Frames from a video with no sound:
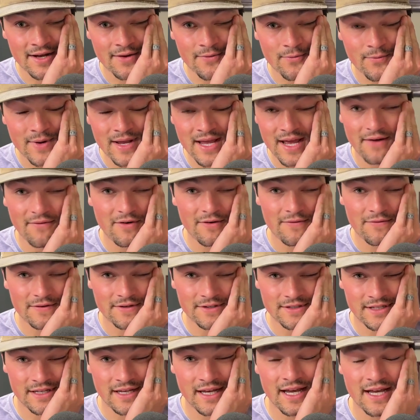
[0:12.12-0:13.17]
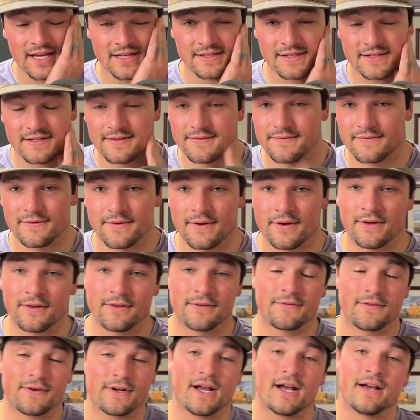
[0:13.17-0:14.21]
we have our first guest on the
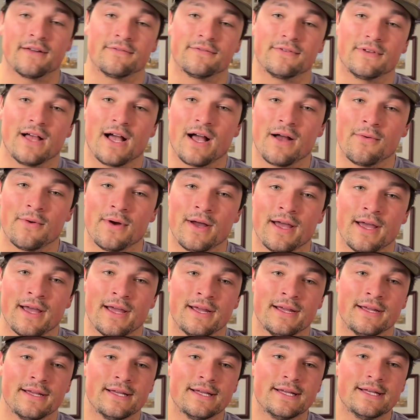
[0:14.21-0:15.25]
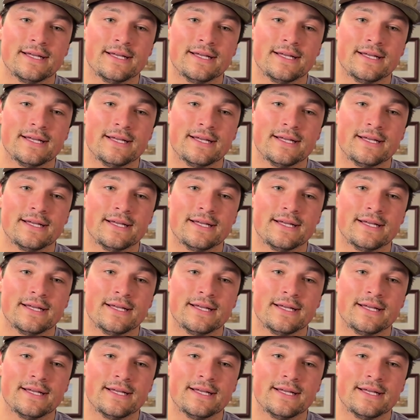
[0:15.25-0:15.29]
Forgotten Flyway.